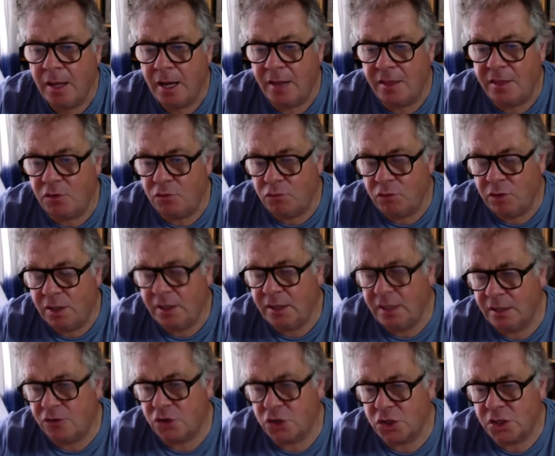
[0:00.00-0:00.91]
And the
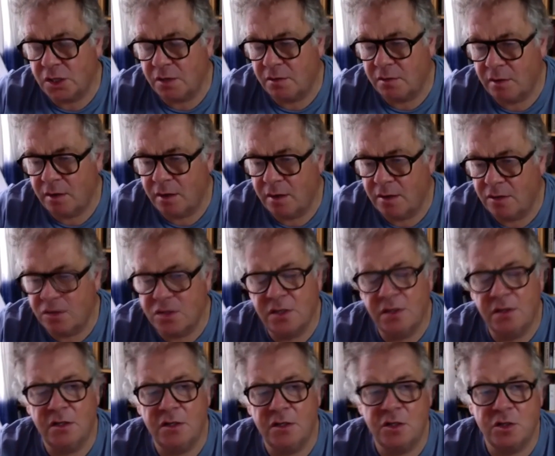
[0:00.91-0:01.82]
really interesting thing is
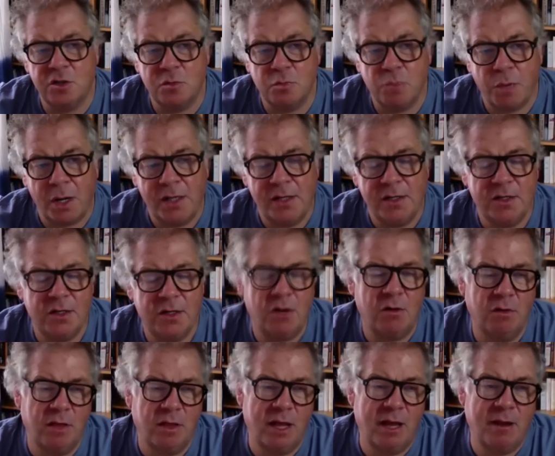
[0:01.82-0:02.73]
that despite
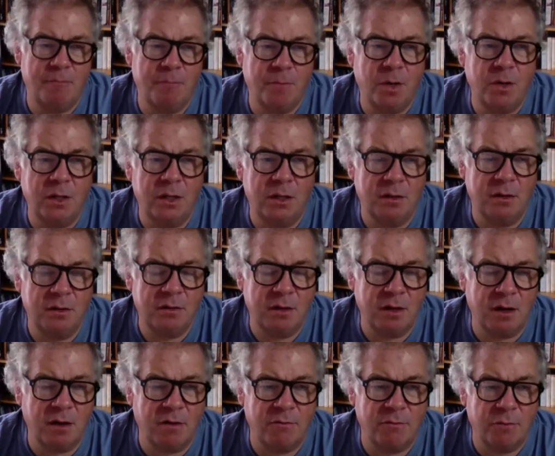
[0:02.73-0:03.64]
all that money that
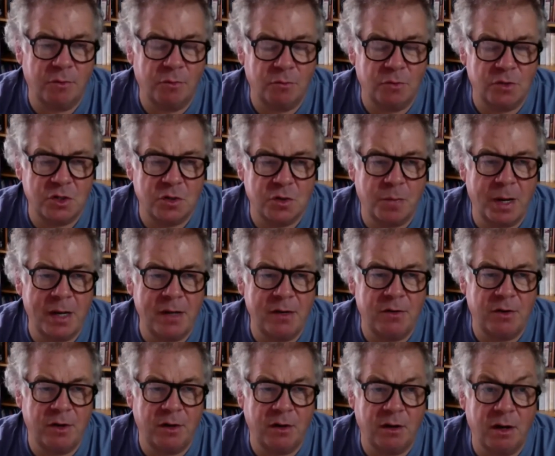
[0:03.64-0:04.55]
the government was
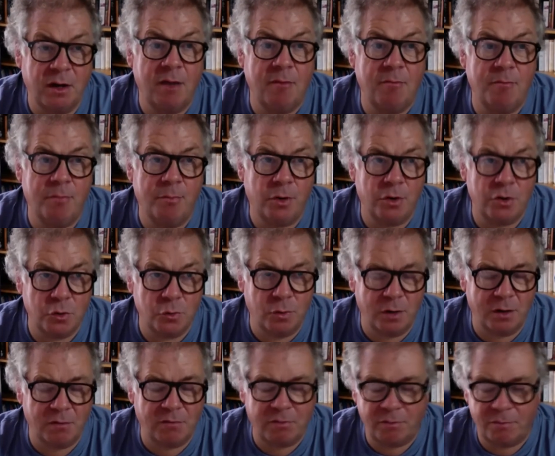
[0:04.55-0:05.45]
spending and
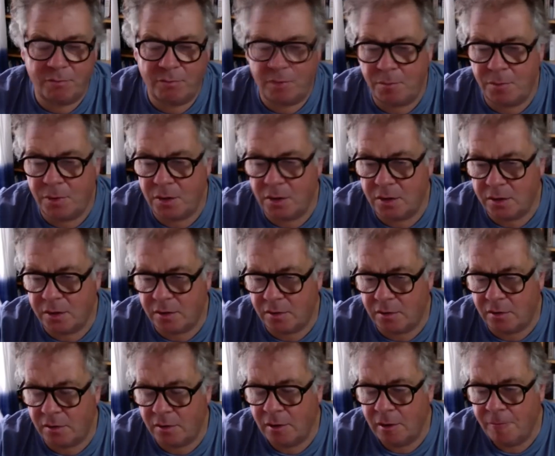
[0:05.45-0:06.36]
borrowing from the
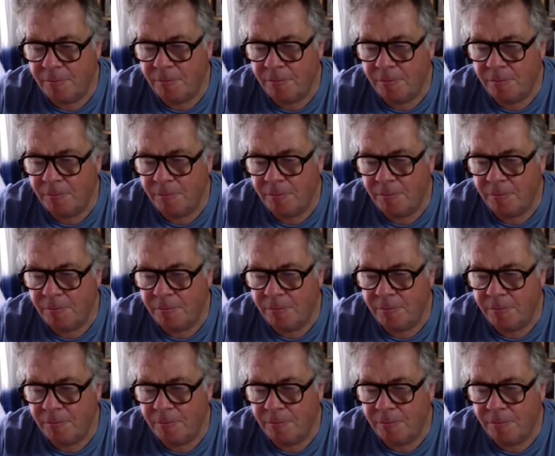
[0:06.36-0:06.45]
market,